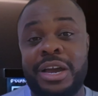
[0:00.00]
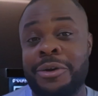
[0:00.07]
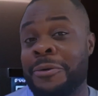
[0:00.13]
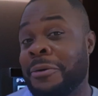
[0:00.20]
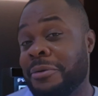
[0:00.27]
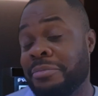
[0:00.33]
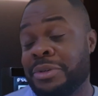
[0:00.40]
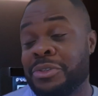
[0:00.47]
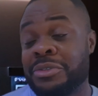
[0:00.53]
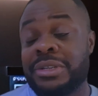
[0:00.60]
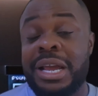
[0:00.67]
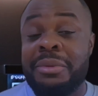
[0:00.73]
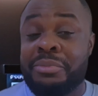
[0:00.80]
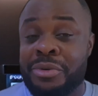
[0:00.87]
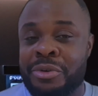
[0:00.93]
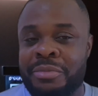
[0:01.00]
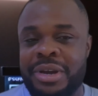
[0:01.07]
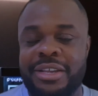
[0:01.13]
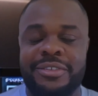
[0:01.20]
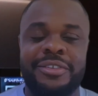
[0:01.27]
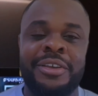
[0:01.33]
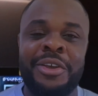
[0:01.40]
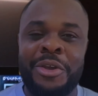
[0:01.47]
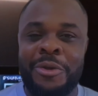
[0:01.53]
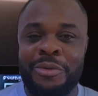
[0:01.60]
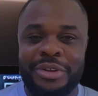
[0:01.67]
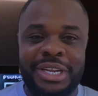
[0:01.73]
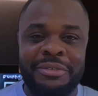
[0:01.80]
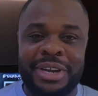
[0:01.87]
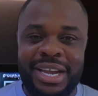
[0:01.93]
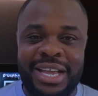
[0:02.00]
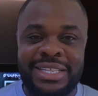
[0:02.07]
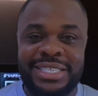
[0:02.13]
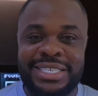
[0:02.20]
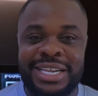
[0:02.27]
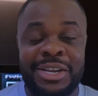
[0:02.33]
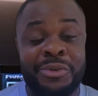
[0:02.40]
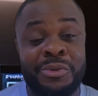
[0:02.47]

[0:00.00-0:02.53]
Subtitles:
or Pixel 9 Pro Max. We never can tell